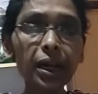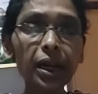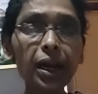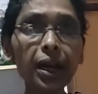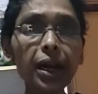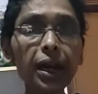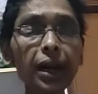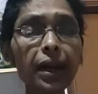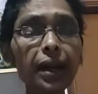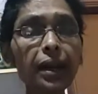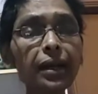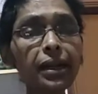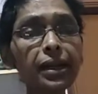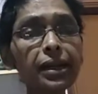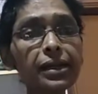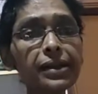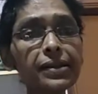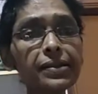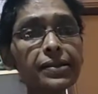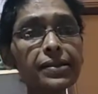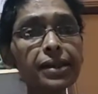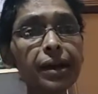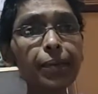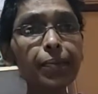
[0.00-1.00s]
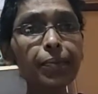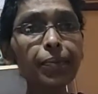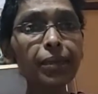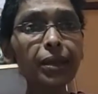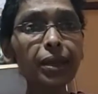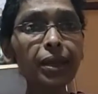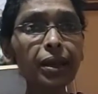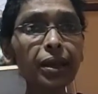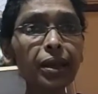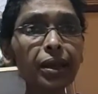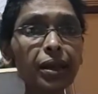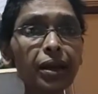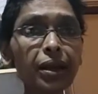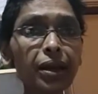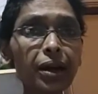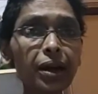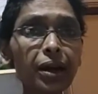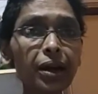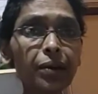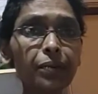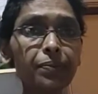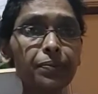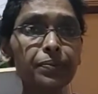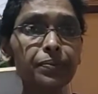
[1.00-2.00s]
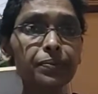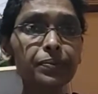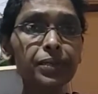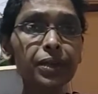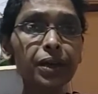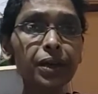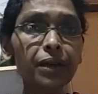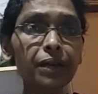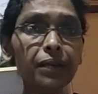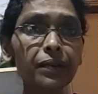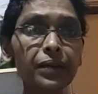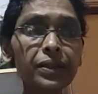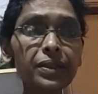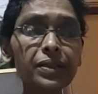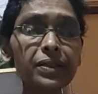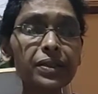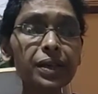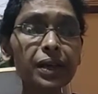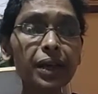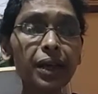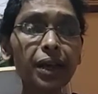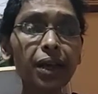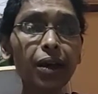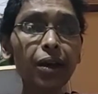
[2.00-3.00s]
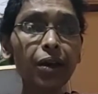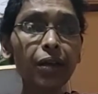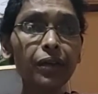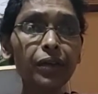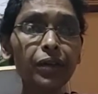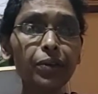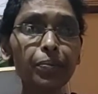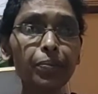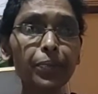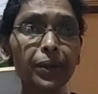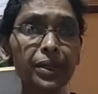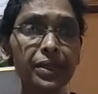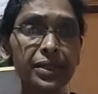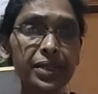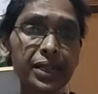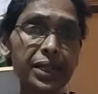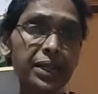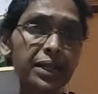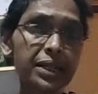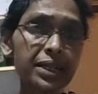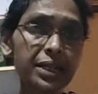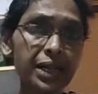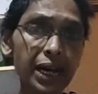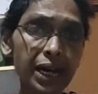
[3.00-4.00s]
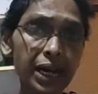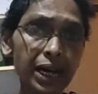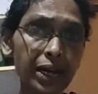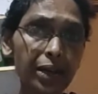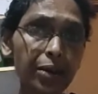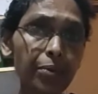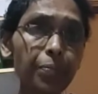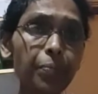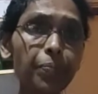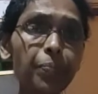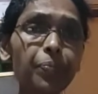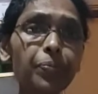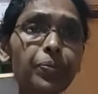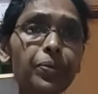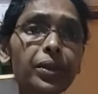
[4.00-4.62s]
Current is something we say of the present time.